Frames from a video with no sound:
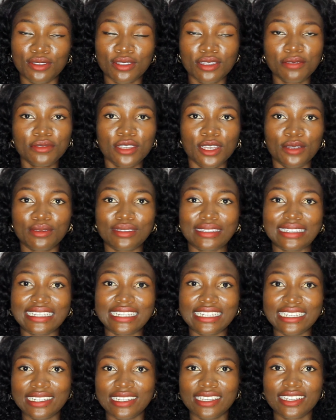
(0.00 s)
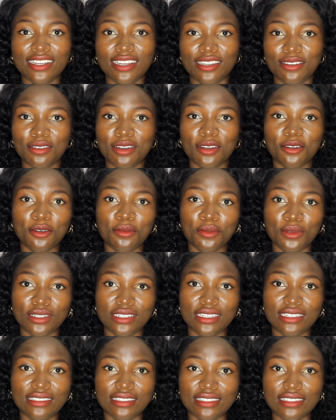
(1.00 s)
Sometimes the kidney cannot
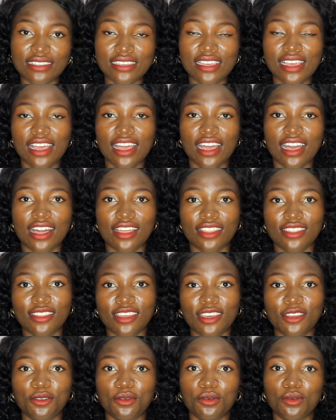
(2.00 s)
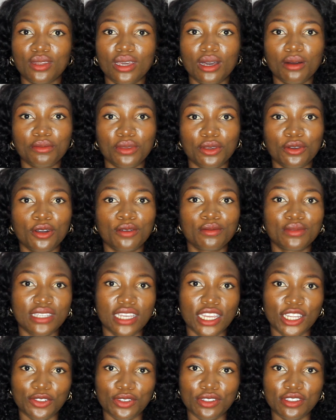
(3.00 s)
accommodate it, and then you now become
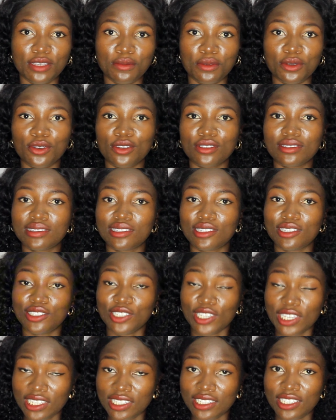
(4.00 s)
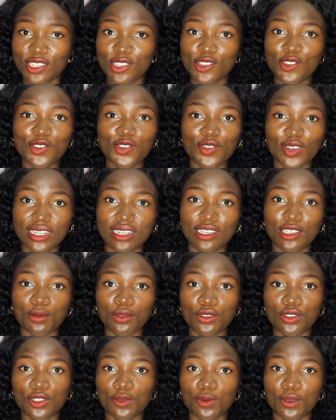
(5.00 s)
dehydrated because the kidney is trying as
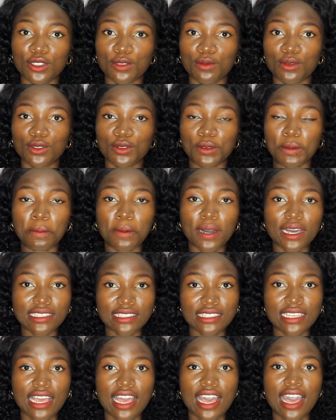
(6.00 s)
much as possible to pass